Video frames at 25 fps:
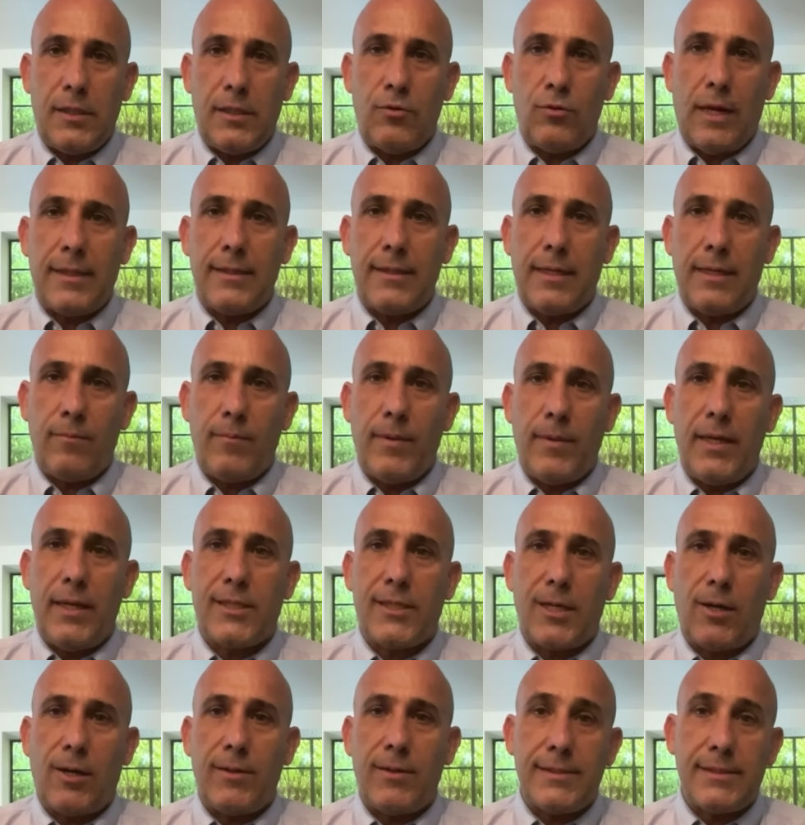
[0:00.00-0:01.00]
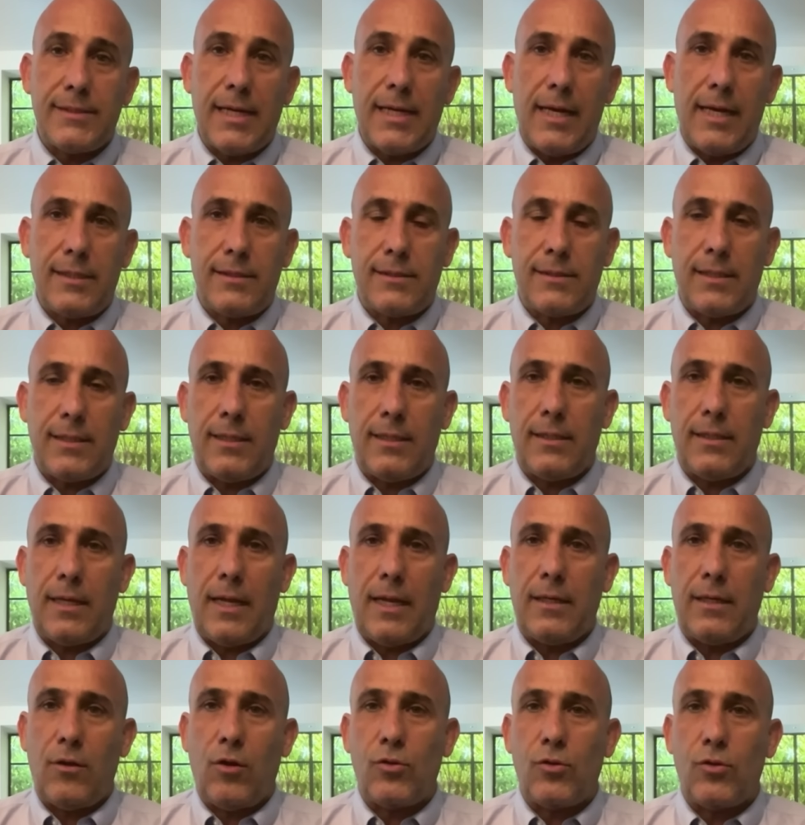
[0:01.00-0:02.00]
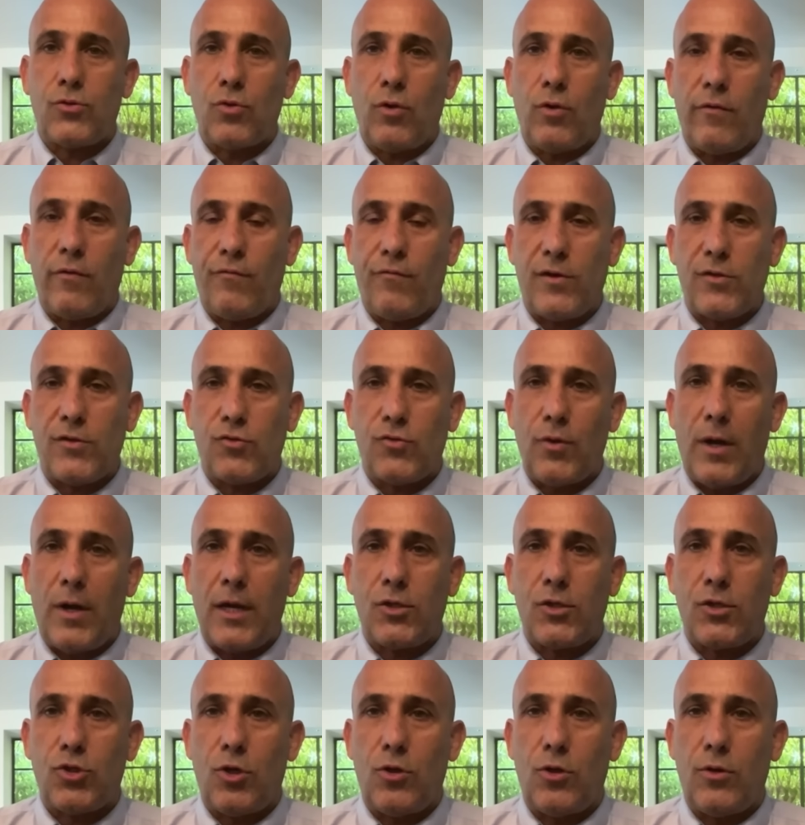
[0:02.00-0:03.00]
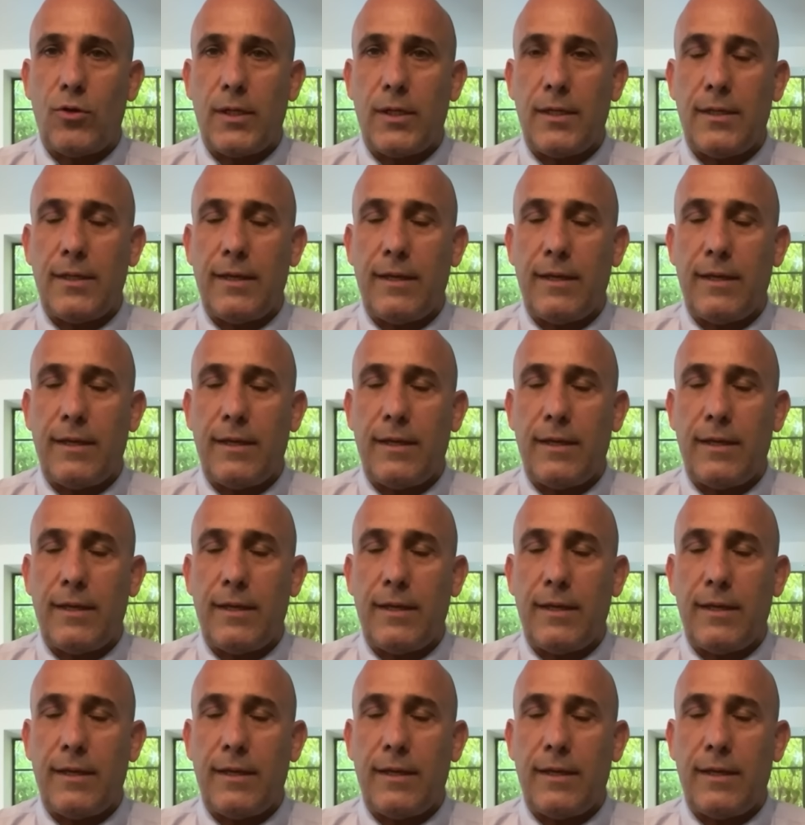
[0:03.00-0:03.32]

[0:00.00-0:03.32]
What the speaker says: Iranian military sites and also infrastructure